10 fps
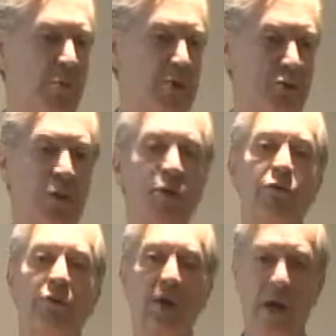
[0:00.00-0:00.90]
population
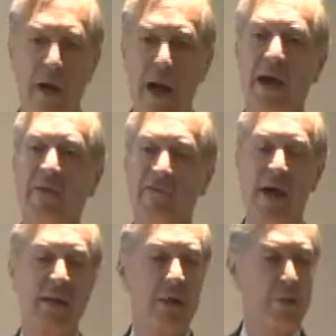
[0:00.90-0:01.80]
growth and the
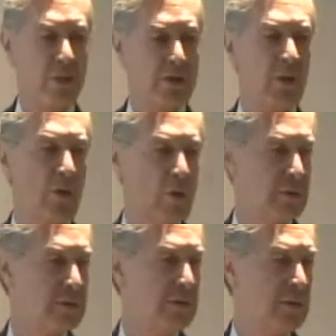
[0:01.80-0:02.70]
fact that those
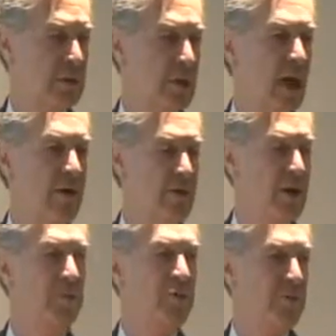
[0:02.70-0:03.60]
economies have
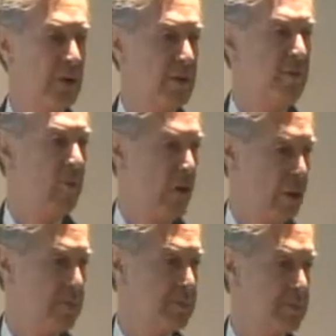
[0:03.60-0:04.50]
really put together
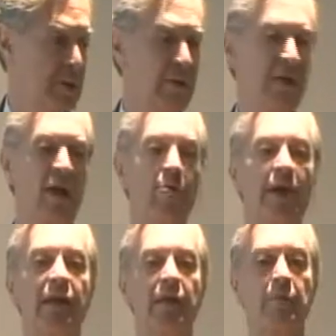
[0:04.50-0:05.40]
programs that are
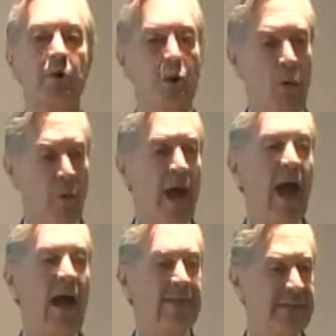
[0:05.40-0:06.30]
making them grow
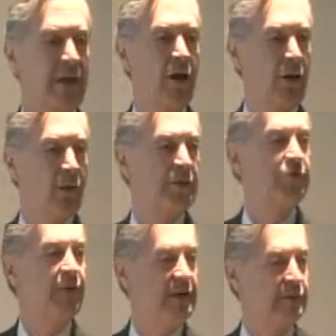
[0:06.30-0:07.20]
as
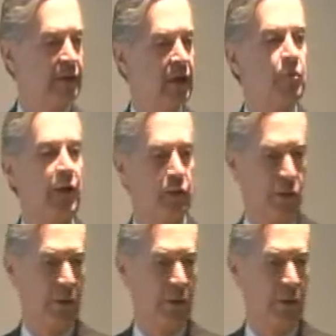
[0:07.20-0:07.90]
economies faster than we are